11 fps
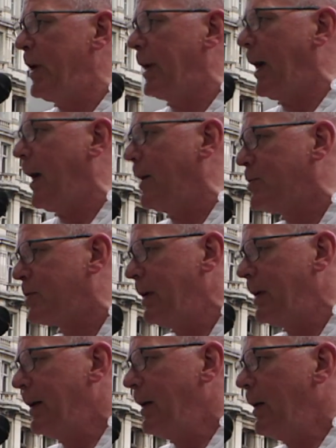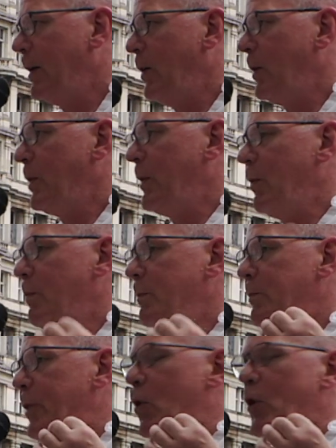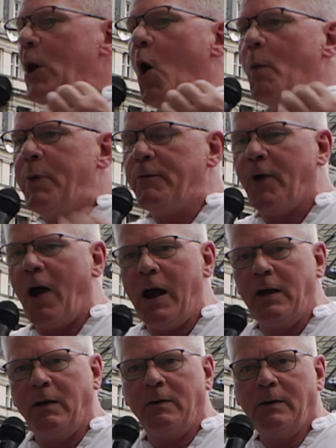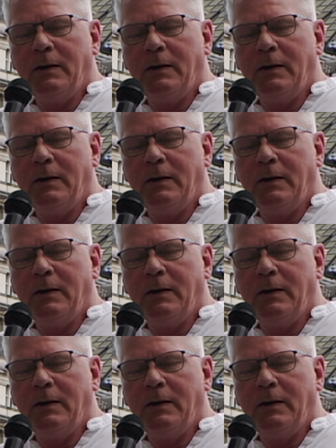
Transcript: to engage. Before they opened fire